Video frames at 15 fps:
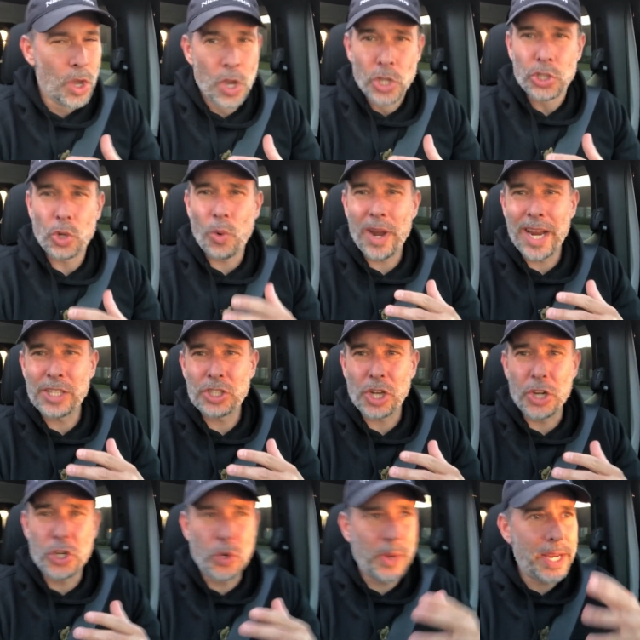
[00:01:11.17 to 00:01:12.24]
So what I
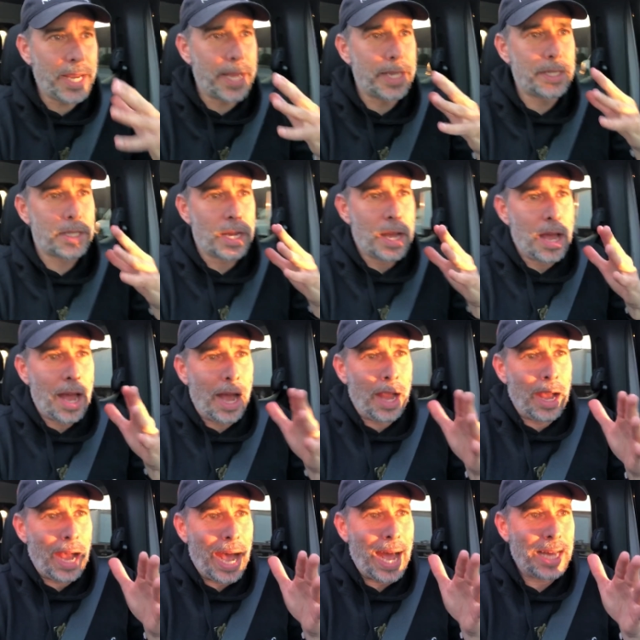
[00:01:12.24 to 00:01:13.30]
start doing is,
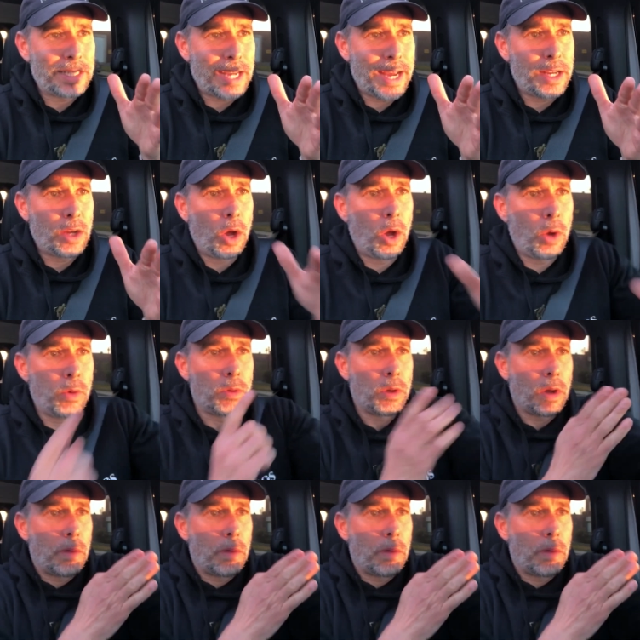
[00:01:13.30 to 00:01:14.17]
as I go,